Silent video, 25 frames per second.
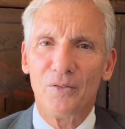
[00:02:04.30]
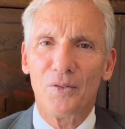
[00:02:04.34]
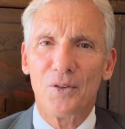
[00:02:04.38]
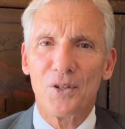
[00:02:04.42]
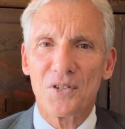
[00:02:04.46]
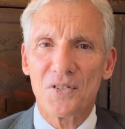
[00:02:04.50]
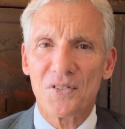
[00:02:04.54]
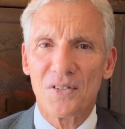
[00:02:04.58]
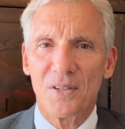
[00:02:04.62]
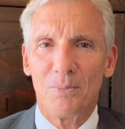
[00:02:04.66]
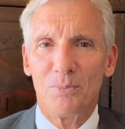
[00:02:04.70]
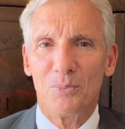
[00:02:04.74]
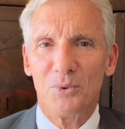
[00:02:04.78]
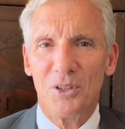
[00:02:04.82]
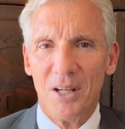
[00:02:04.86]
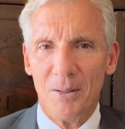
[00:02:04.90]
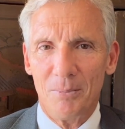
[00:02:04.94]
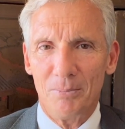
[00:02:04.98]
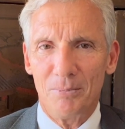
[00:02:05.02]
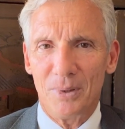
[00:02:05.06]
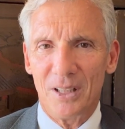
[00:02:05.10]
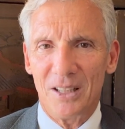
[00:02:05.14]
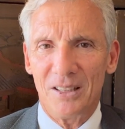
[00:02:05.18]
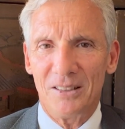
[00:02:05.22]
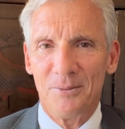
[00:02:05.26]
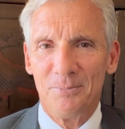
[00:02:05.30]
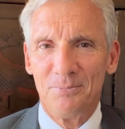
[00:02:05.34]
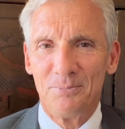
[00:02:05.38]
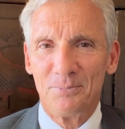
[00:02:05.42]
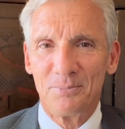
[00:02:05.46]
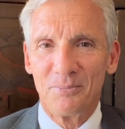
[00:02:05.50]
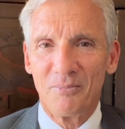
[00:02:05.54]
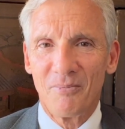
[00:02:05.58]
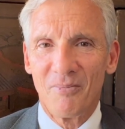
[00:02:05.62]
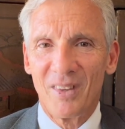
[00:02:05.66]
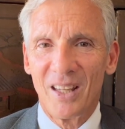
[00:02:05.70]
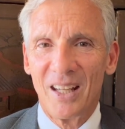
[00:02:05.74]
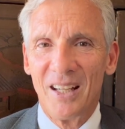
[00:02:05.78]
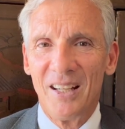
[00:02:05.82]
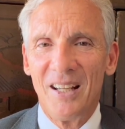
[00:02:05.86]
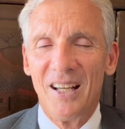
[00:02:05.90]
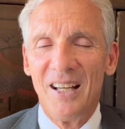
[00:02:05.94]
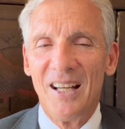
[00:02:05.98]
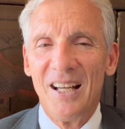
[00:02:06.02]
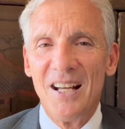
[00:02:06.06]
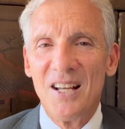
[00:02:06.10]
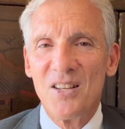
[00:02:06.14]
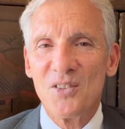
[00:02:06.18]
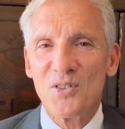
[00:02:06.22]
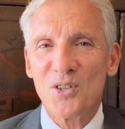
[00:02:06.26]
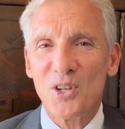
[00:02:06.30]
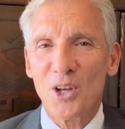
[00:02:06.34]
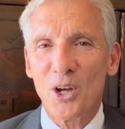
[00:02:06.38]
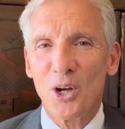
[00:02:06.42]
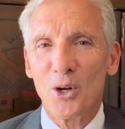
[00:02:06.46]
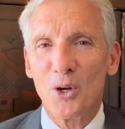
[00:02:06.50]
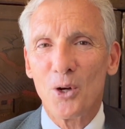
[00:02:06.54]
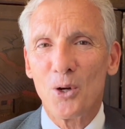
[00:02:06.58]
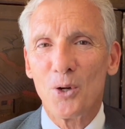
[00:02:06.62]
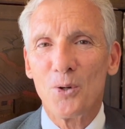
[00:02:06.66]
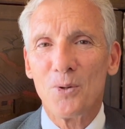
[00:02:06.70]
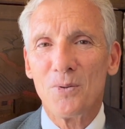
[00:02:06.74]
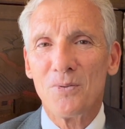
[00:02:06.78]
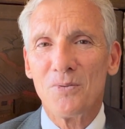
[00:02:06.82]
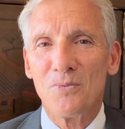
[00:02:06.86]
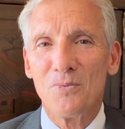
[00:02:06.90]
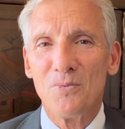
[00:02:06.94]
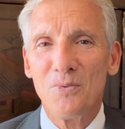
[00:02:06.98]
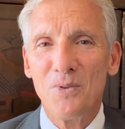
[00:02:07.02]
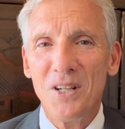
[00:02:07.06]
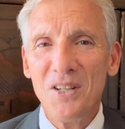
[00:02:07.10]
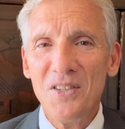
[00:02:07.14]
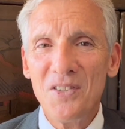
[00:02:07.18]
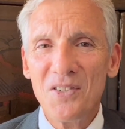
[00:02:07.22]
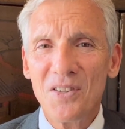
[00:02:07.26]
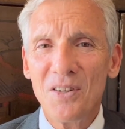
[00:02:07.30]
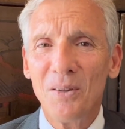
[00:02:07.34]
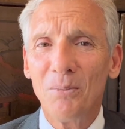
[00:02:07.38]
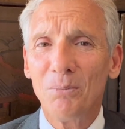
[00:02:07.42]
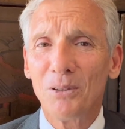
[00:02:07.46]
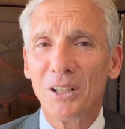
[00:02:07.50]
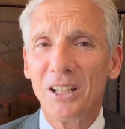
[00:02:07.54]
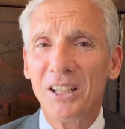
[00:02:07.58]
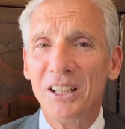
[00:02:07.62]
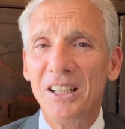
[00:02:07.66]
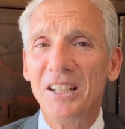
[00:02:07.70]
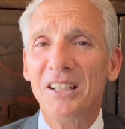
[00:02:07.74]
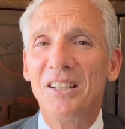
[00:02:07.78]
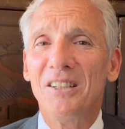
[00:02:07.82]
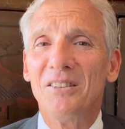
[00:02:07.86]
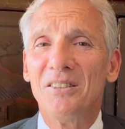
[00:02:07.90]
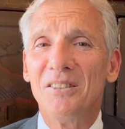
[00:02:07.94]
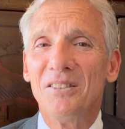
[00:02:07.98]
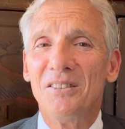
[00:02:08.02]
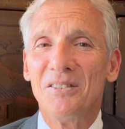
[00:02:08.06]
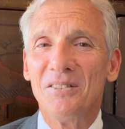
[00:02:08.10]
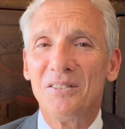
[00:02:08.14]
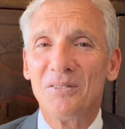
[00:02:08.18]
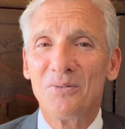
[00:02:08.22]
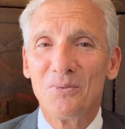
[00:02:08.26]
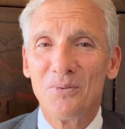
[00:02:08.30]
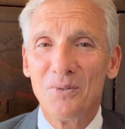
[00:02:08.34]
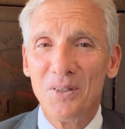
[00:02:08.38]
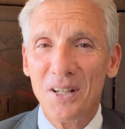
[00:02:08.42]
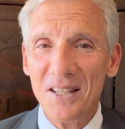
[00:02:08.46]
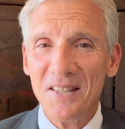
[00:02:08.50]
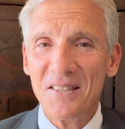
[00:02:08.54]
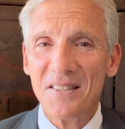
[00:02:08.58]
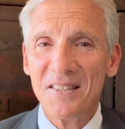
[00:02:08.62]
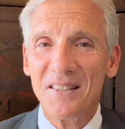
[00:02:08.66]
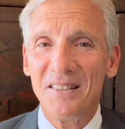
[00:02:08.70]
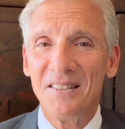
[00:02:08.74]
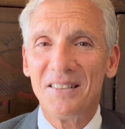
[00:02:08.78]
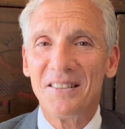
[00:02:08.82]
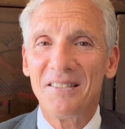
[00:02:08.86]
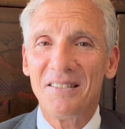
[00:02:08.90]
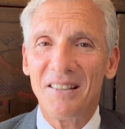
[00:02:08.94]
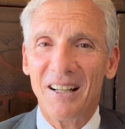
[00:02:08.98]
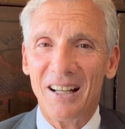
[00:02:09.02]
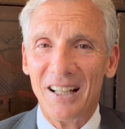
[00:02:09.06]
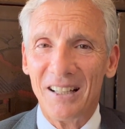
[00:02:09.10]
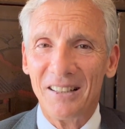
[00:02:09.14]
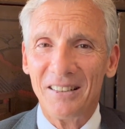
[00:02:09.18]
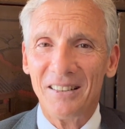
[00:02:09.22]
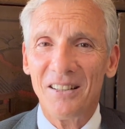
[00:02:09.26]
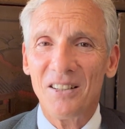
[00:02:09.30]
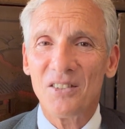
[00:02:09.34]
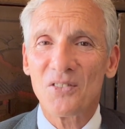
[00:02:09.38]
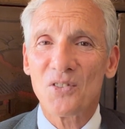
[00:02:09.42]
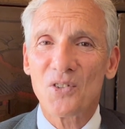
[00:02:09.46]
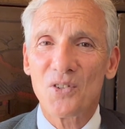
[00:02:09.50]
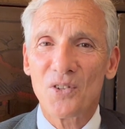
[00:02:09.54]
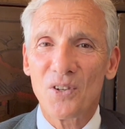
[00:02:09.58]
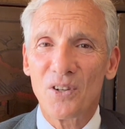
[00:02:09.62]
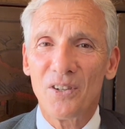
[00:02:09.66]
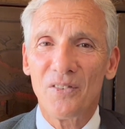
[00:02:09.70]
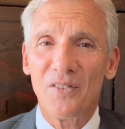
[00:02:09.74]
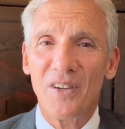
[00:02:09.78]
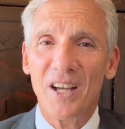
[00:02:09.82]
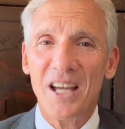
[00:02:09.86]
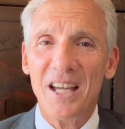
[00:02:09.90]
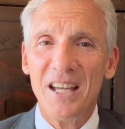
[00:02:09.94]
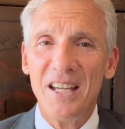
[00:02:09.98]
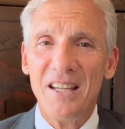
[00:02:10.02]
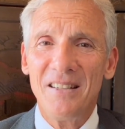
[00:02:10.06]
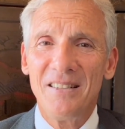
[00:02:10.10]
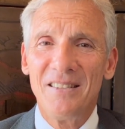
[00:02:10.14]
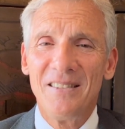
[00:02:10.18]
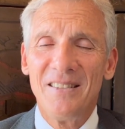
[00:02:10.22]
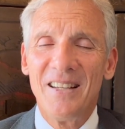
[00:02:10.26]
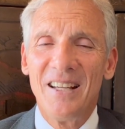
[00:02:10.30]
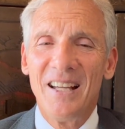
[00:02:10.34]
for September. So reasonably recent data survey